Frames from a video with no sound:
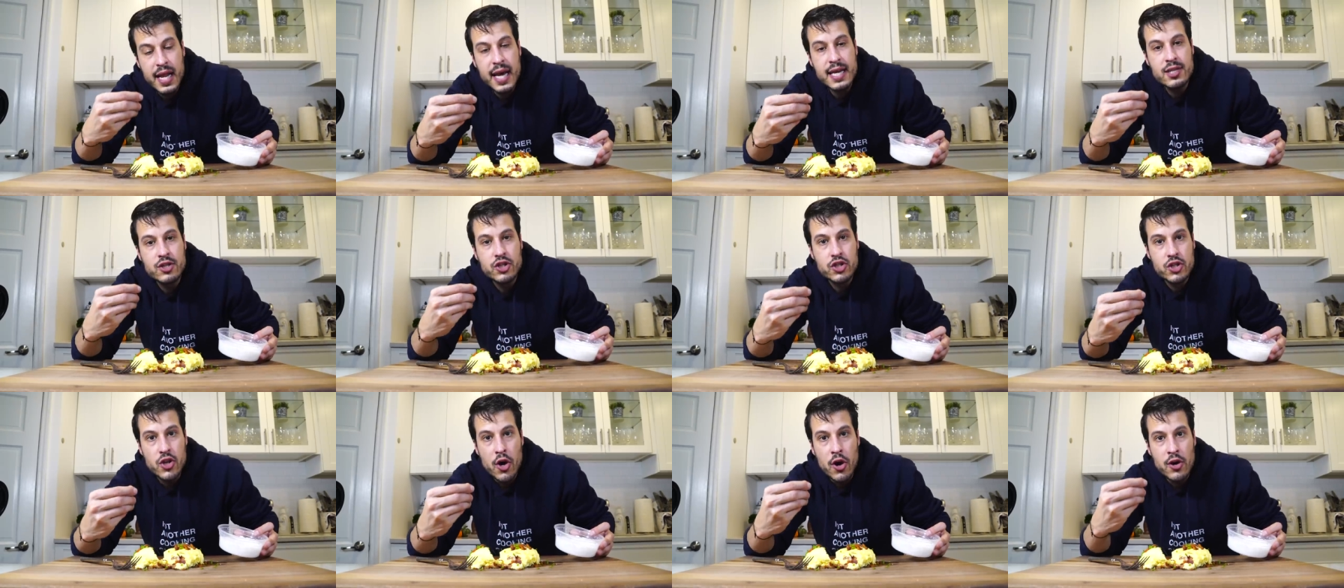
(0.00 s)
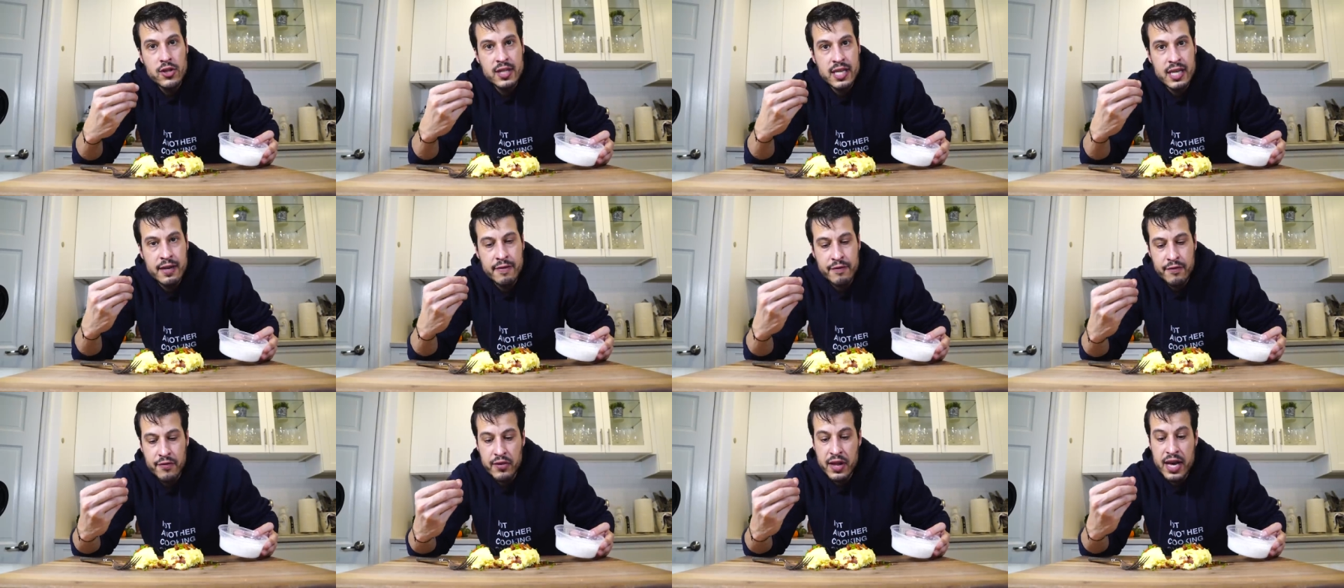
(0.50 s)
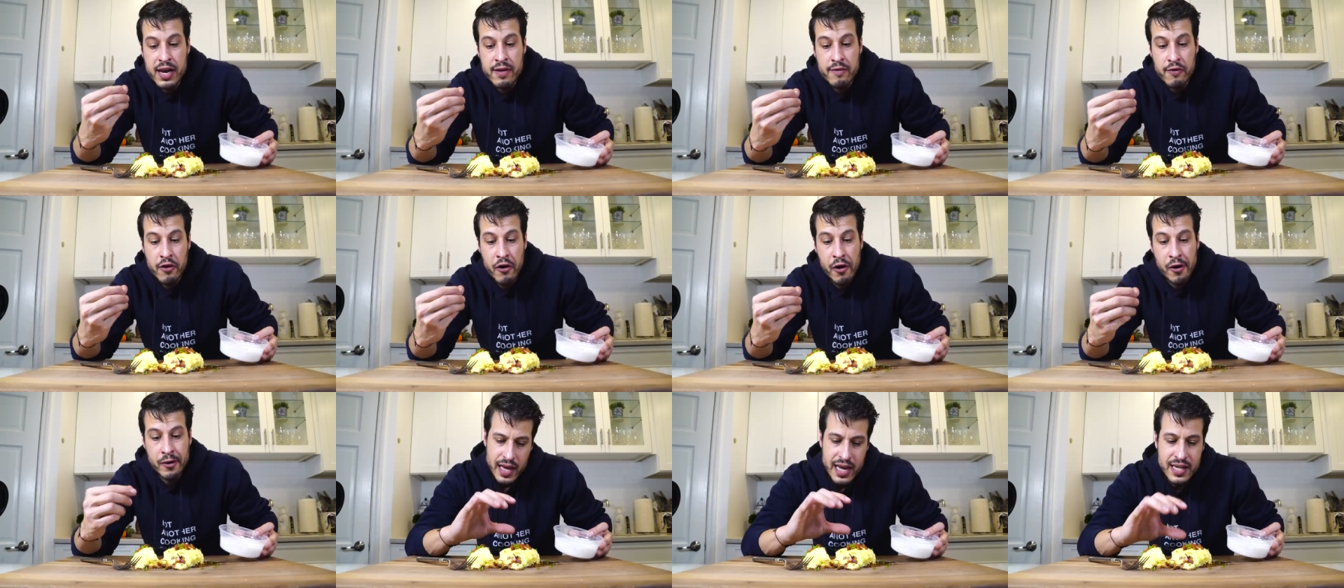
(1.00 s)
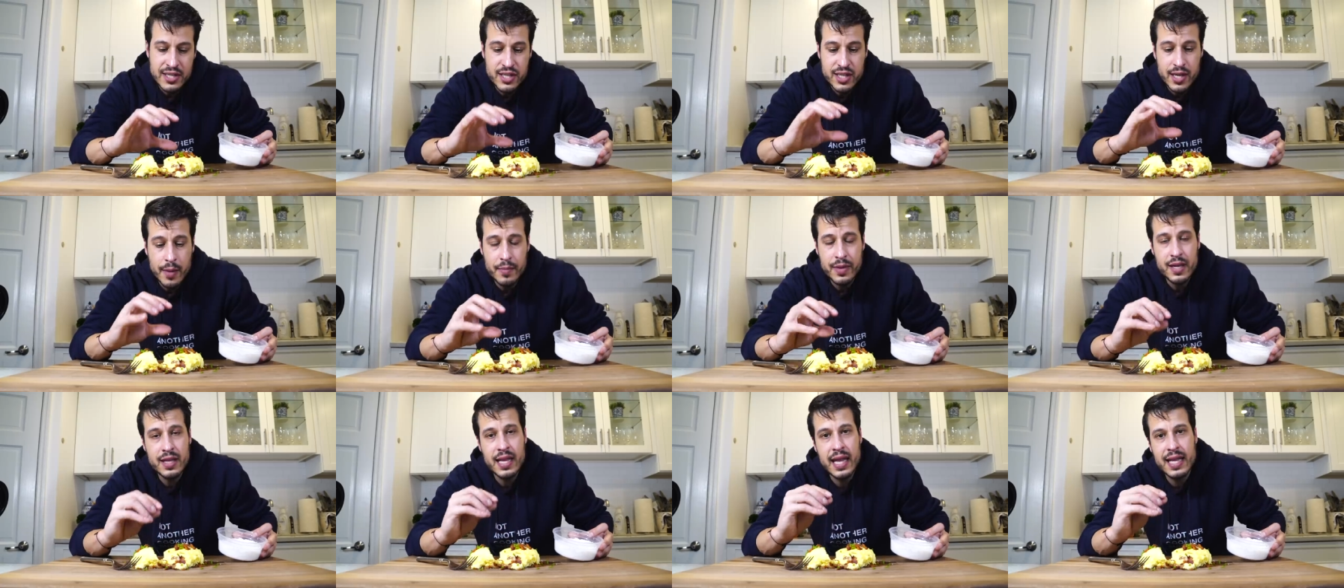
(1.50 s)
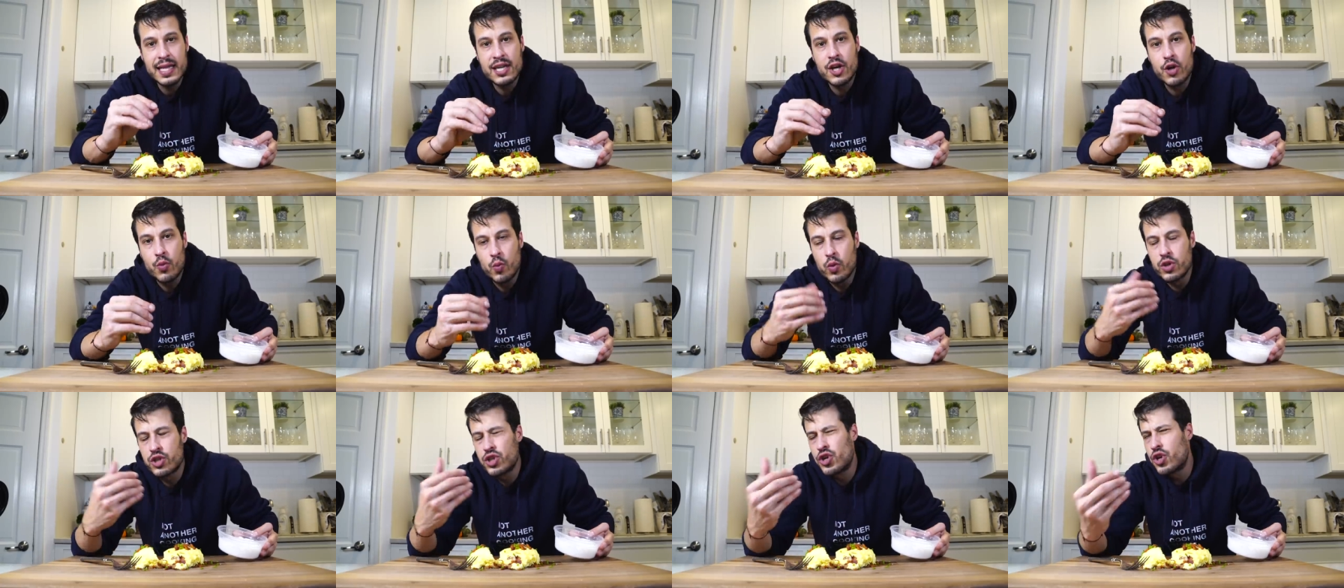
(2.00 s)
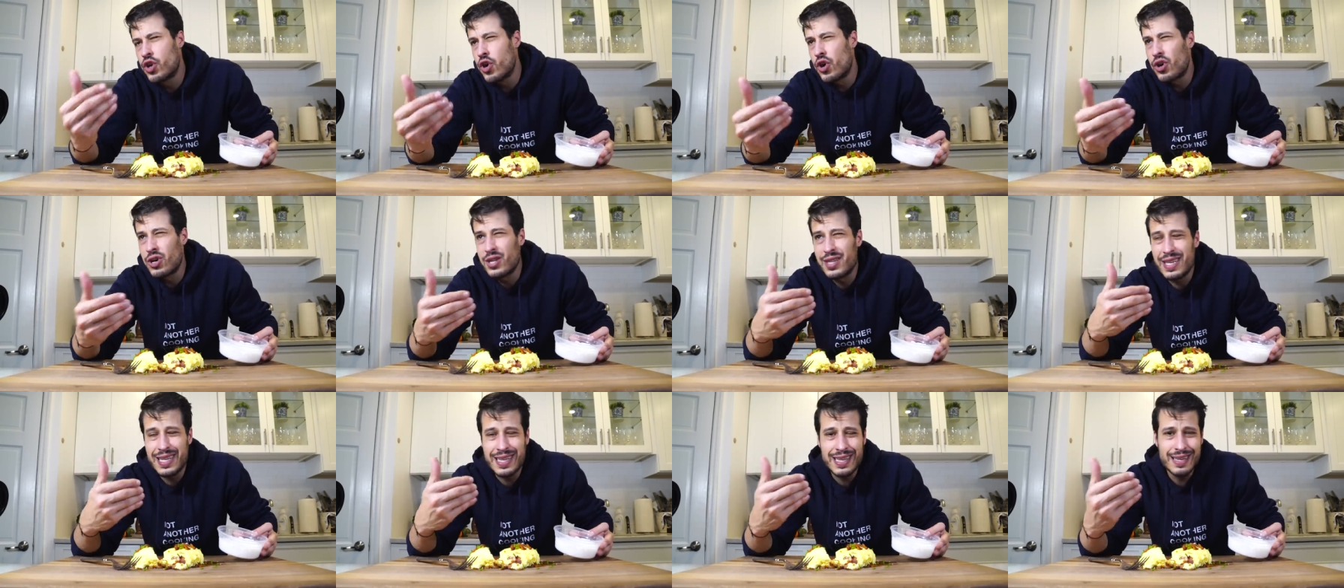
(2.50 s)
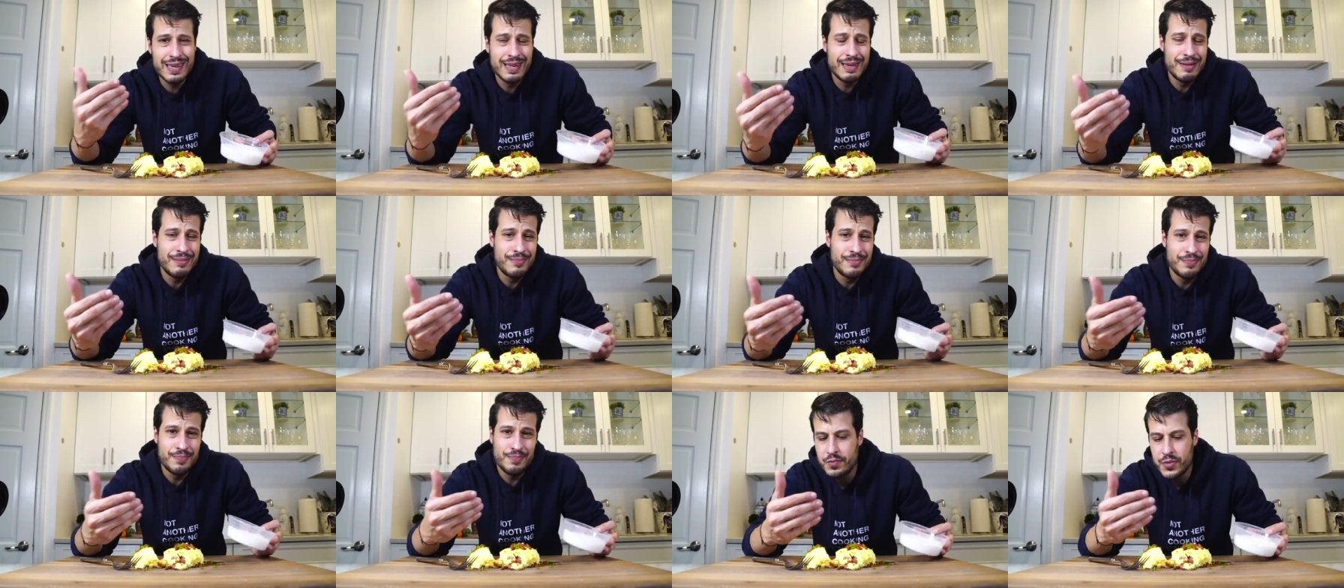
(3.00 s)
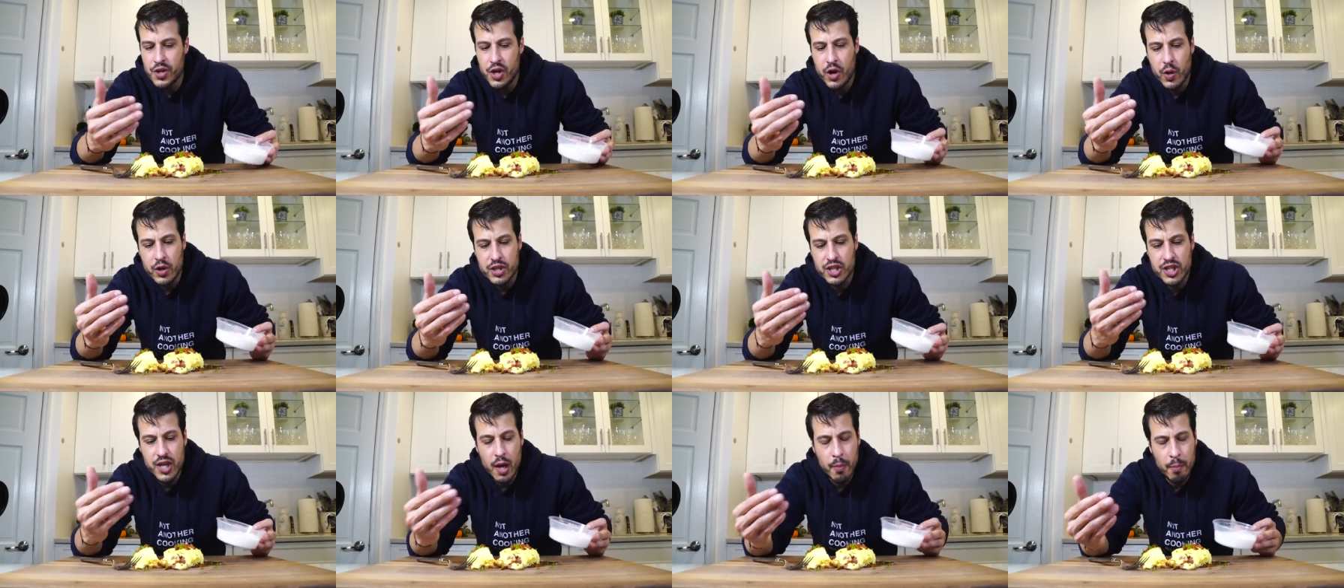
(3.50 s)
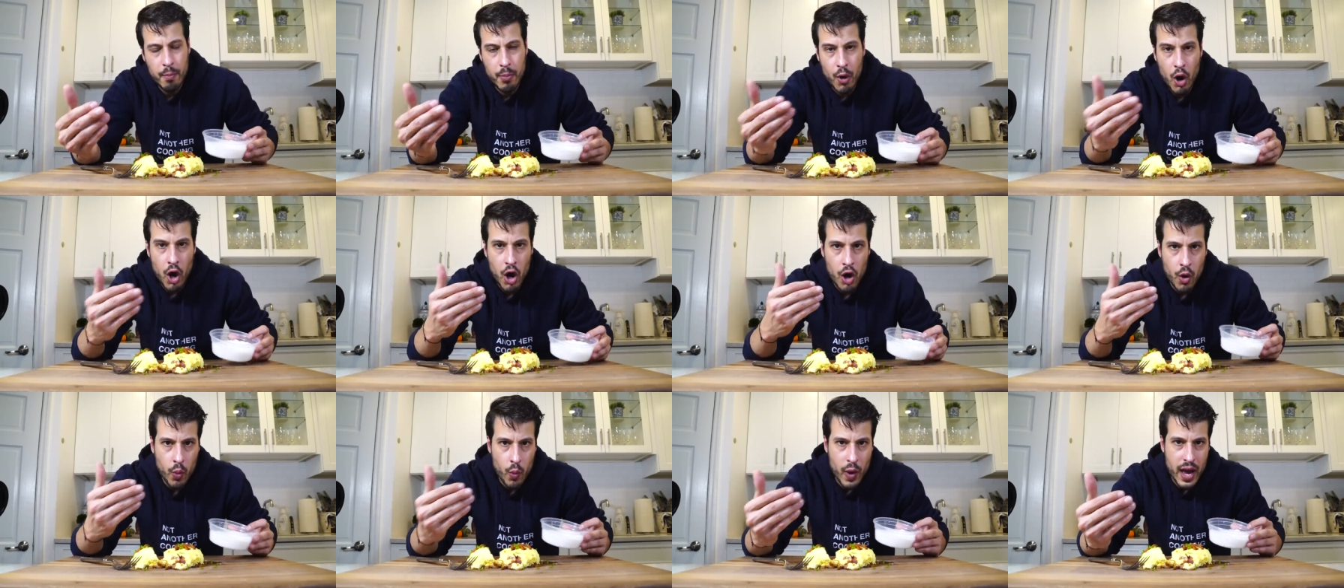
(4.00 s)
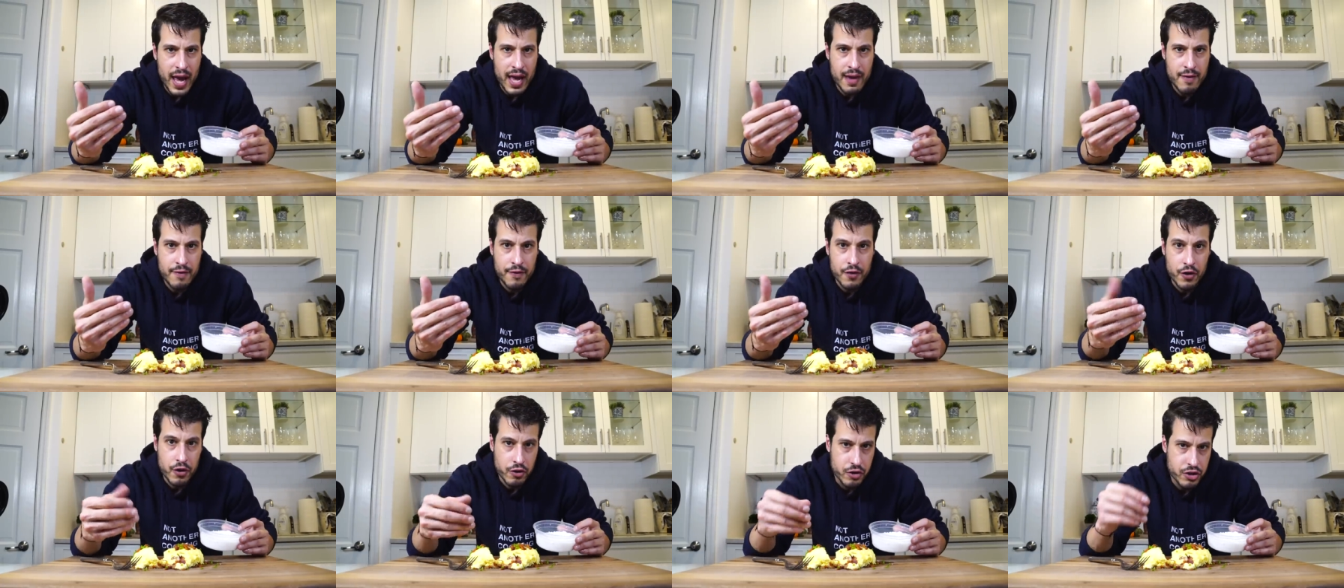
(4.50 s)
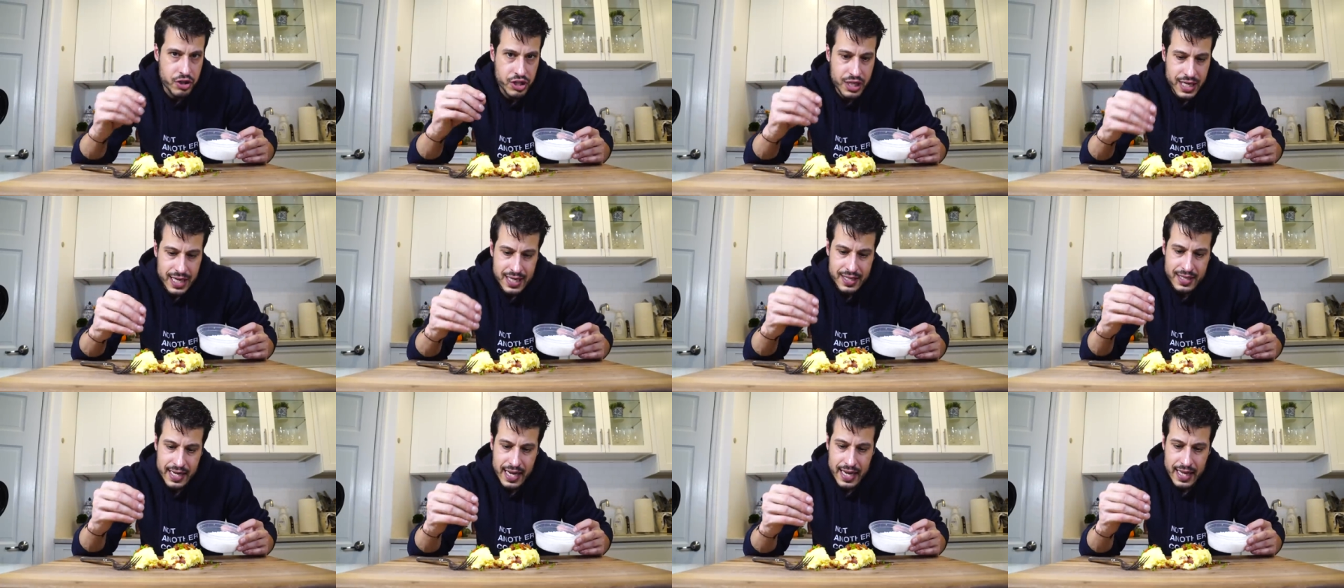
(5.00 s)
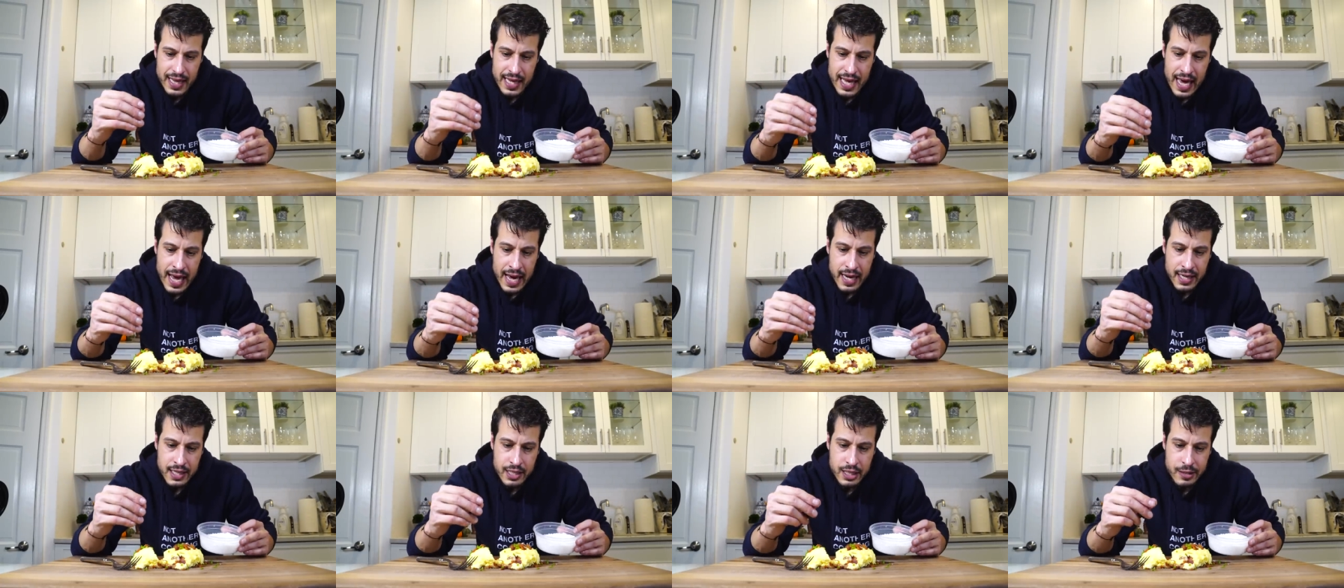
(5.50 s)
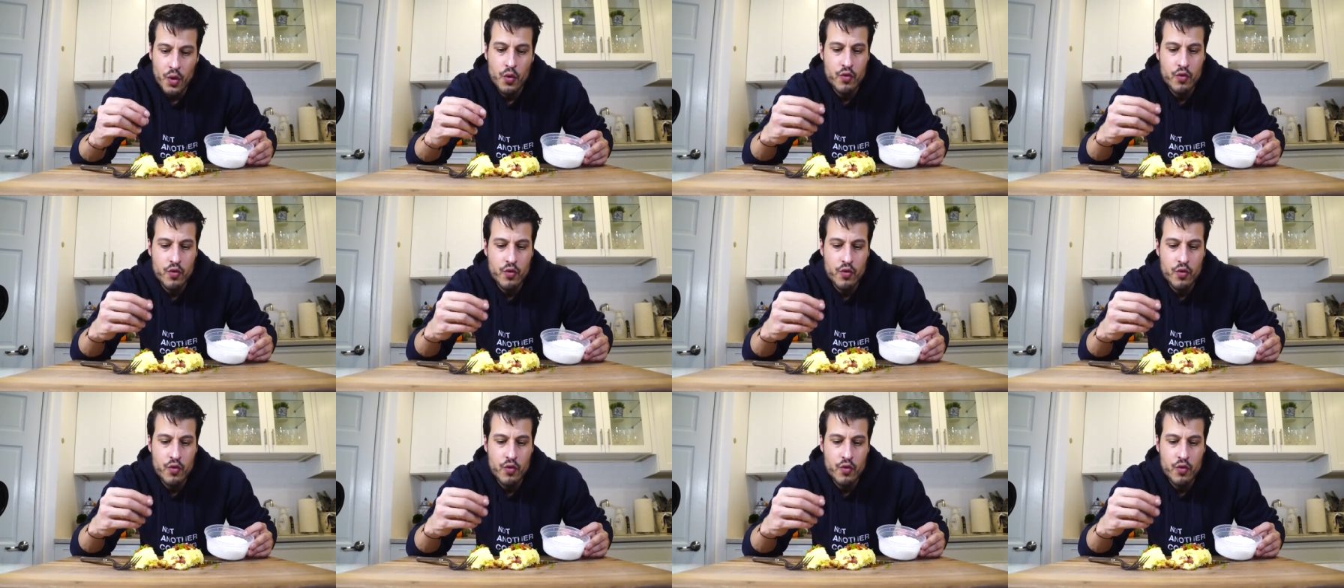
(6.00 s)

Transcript: nice salty flavor in something that was cooked in, you know, a subpar way for seasoning the eggs.